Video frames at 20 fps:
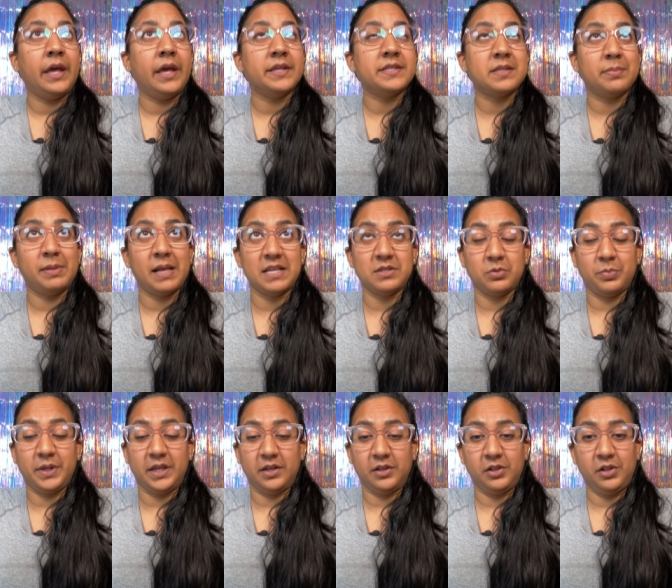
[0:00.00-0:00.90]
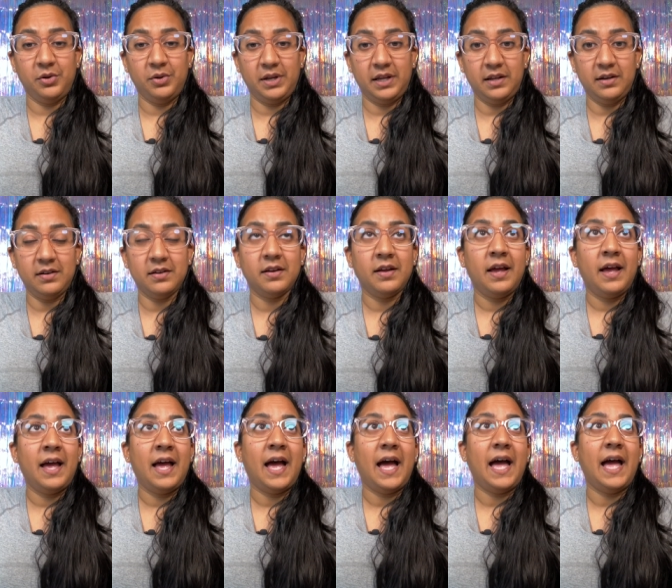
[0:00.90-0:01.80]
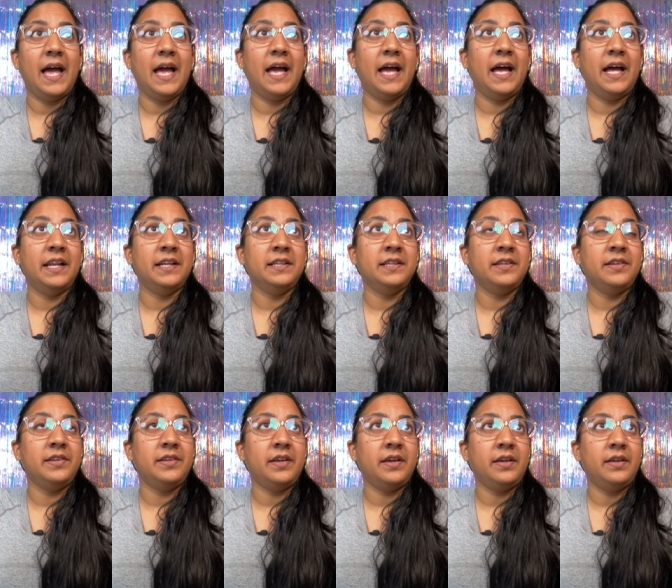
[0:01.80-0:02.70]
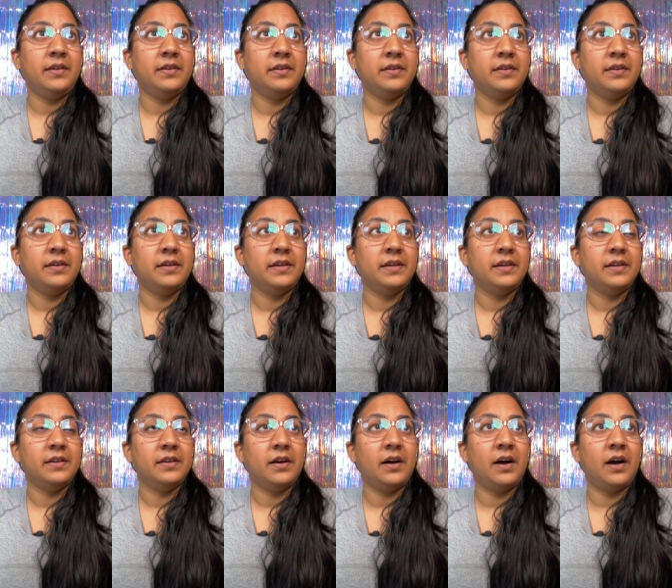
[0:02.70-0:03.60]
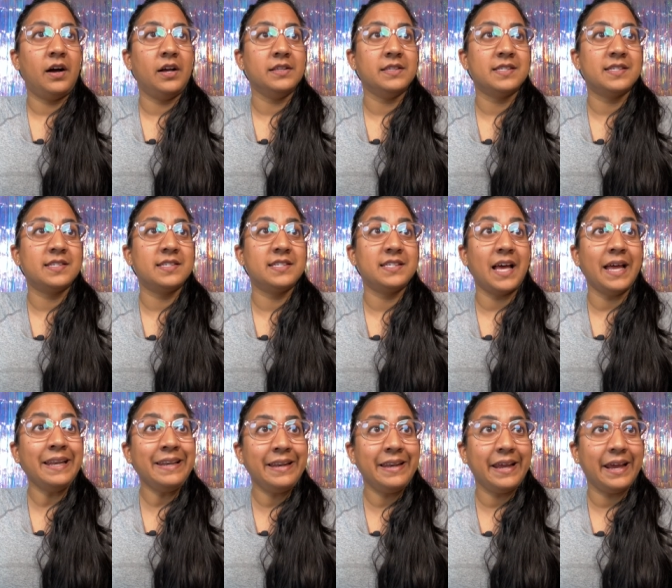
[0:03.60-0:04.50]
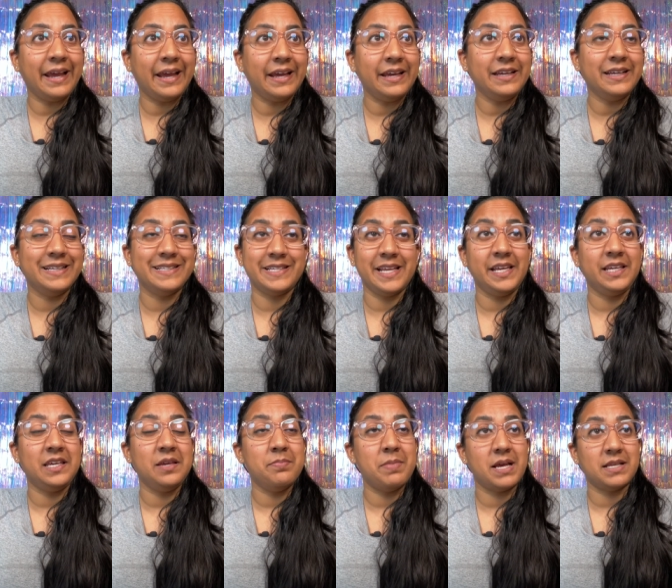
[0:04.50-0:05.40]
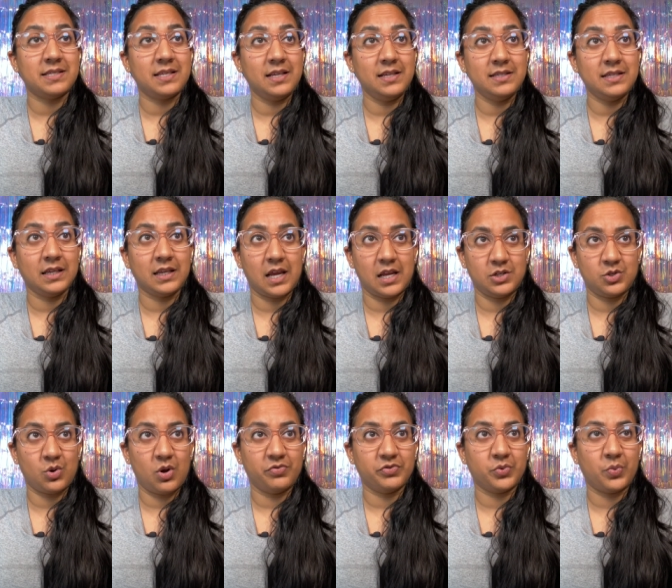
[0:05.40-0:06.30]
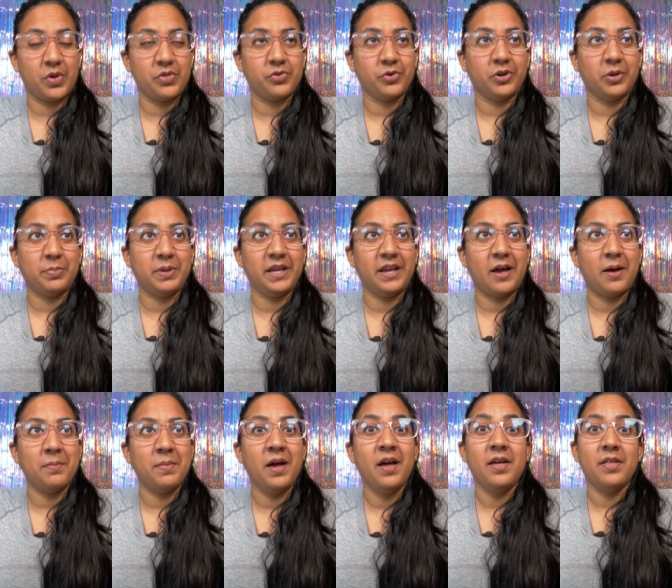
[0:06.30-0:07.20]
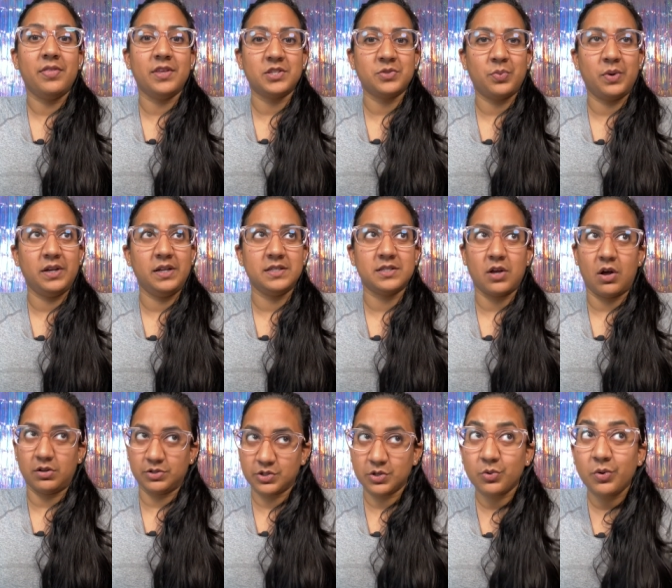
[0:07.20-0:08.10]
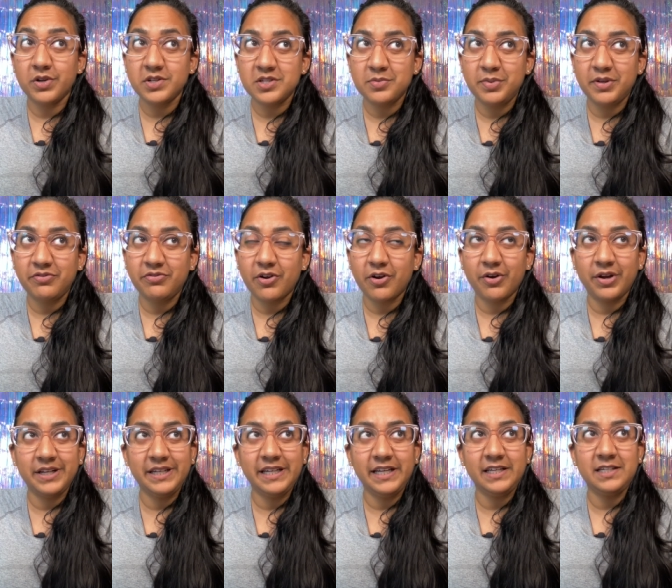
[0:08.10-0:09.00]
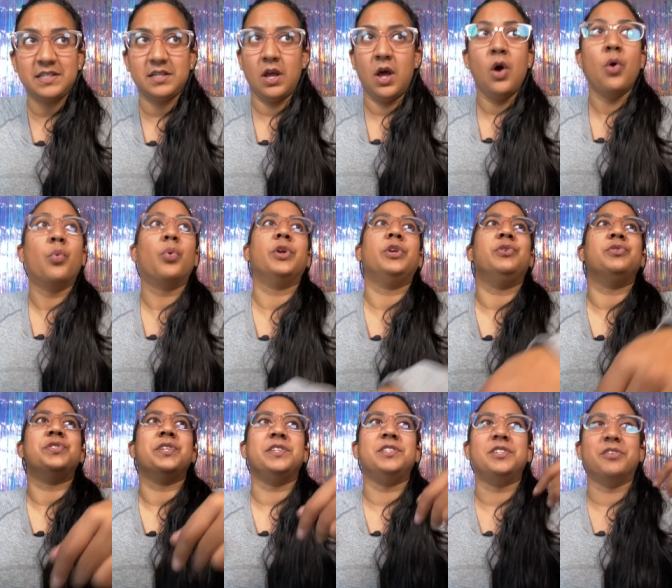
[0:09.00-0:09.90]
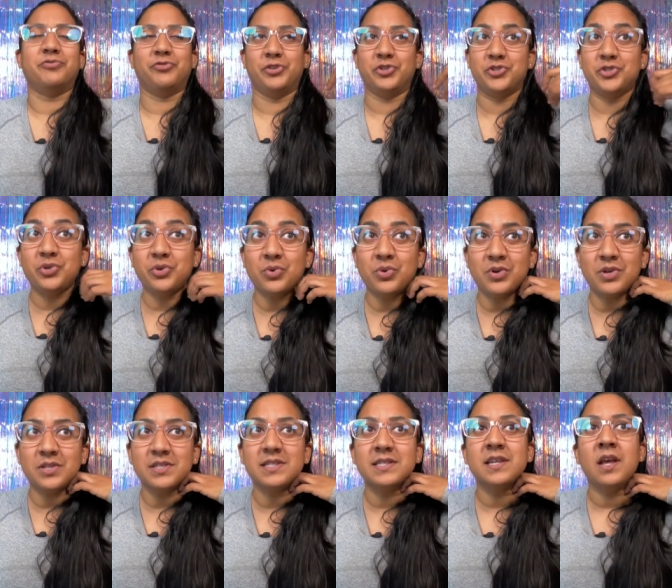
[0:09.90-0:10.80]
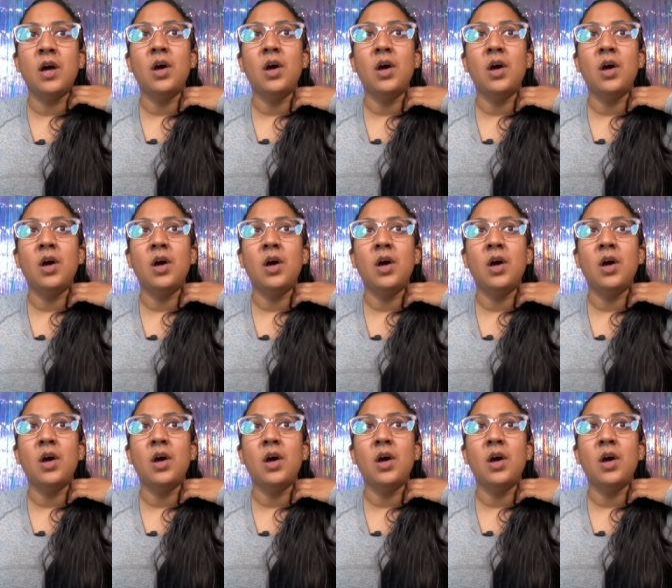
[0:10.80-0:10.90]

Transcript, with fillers: Supplies will be included. And on Sunday is Inky Messes, again 12 to 1:30 p.m. This one is also going to be very neat. We're using different tools.